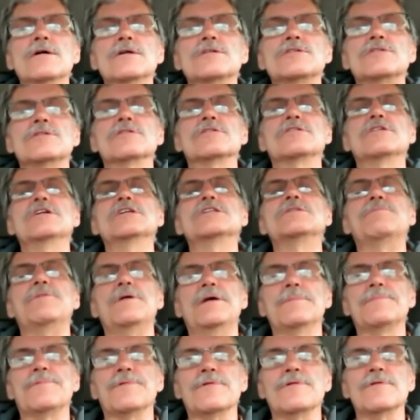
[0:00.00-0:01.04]
So these
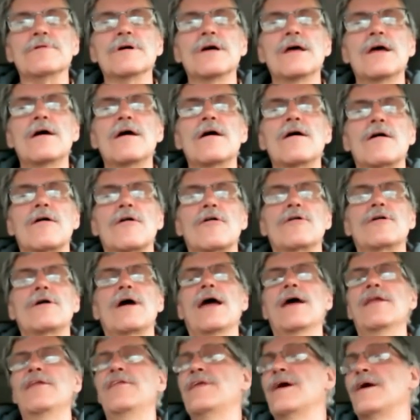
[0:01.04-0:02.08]
people are
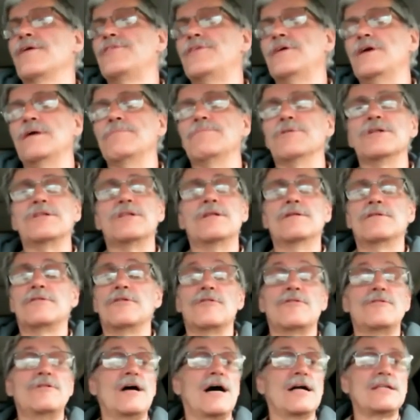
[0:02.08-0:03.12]
nothing, but
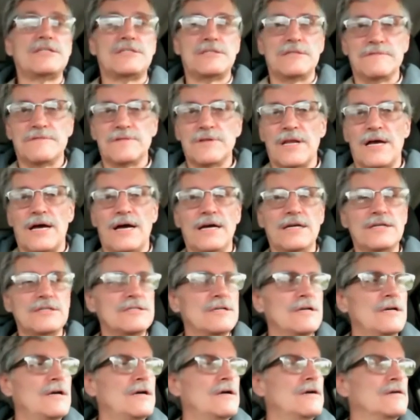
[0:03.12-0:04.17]
they're not
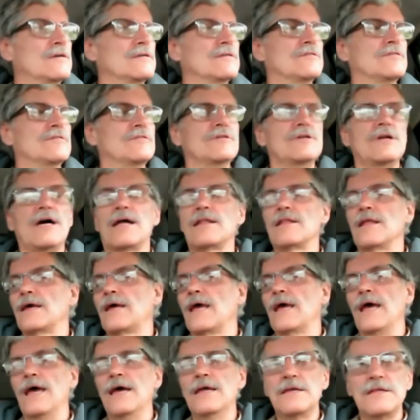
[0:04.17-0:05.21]
civilized. They're not like
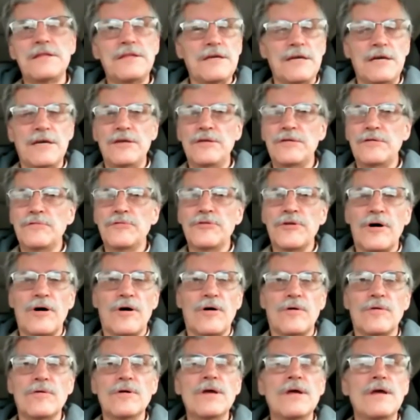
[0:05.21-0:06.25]
anything you
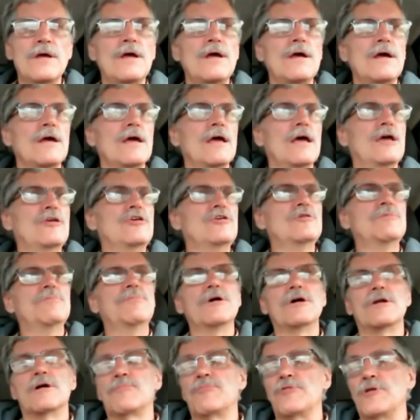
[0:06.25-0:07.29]
know and uh, you
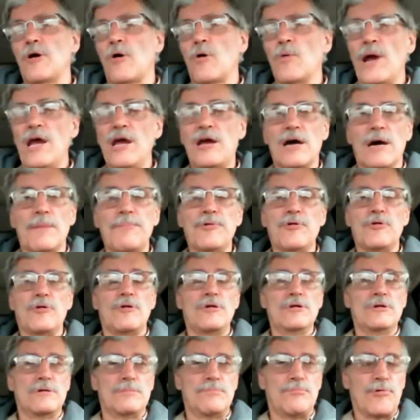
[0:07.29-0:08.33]
better wake up
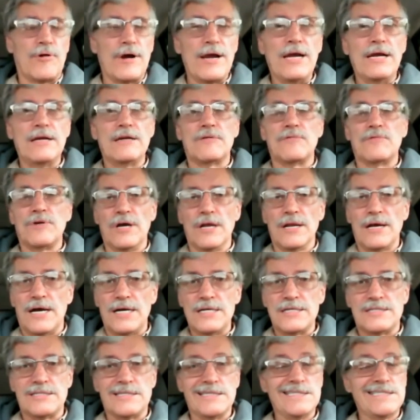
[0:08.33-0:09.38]
your, your brain and
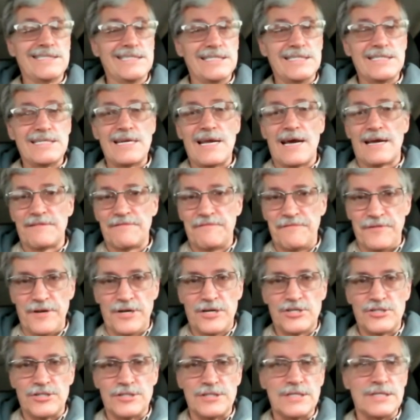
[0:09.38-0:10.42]
realize this is not
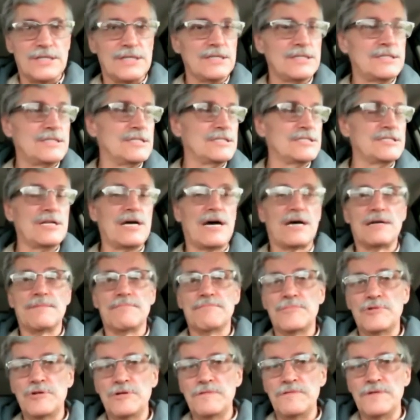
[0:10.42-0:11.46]
fiction. This is not a
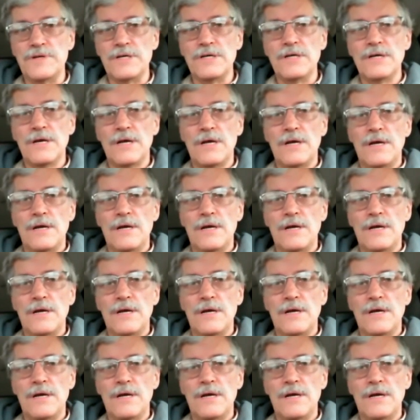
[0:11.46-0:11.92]
movie.